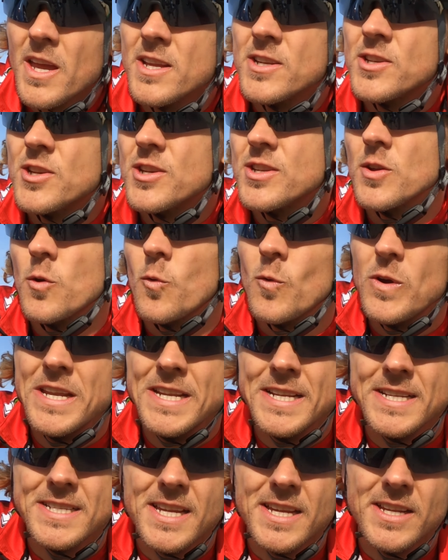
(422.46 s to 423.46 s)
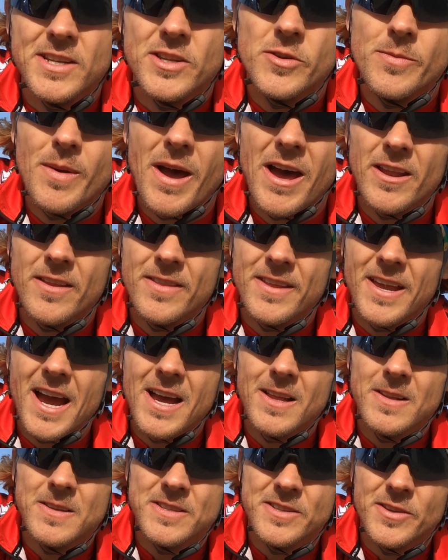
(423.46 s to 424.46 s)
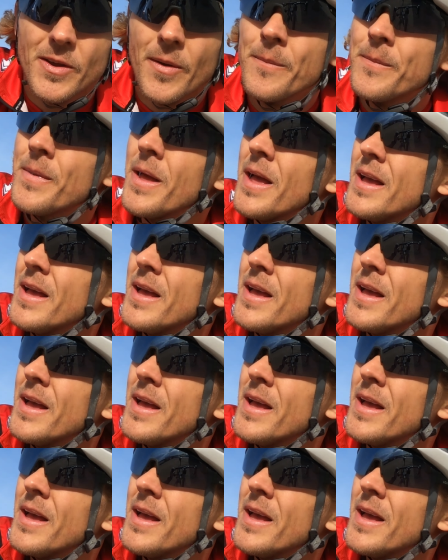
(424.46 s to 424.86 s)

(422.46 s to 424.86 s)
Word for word: it's just the wind is getting too bad on the island. So uh,